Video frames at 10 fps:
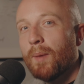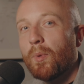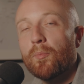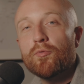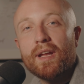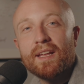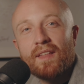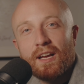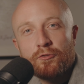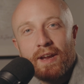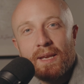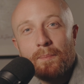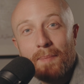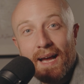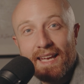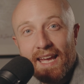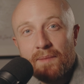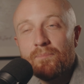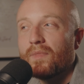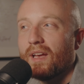but bring that grain back
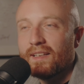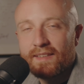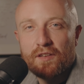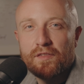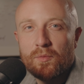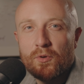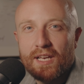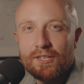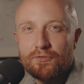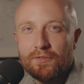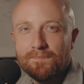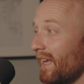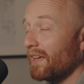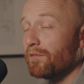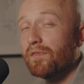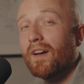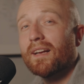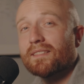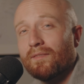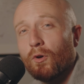in, as that'd feel more natural. In
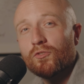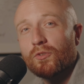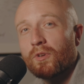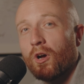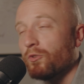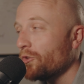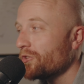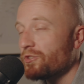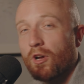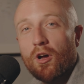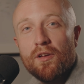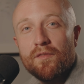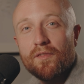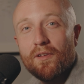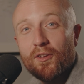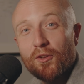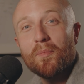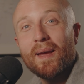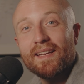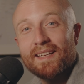fact, I've also got another shot of another
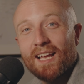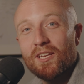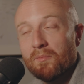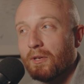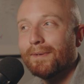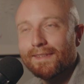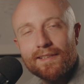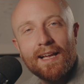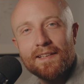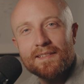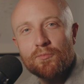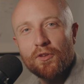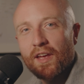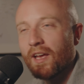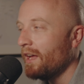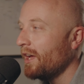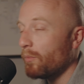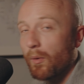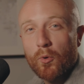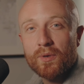mate, Callum, who is Elliot's brother,
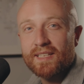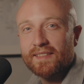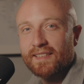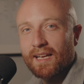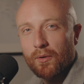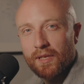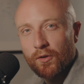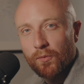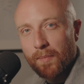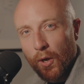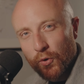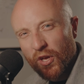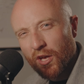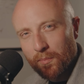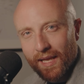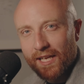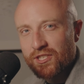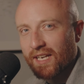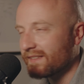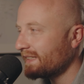when we were testing out a little poker
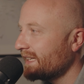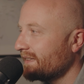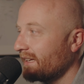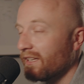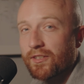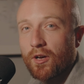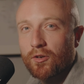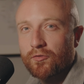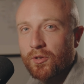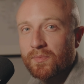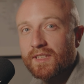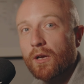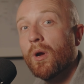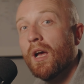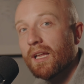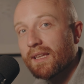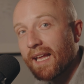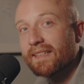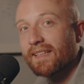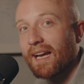blackjack scene in a dark room. So
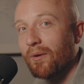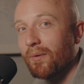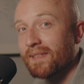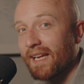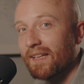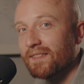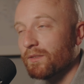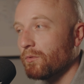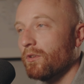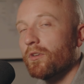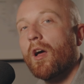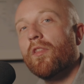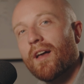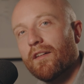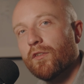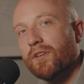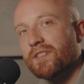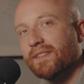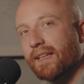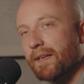let's see how Dehancer would look on that footage
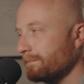instead.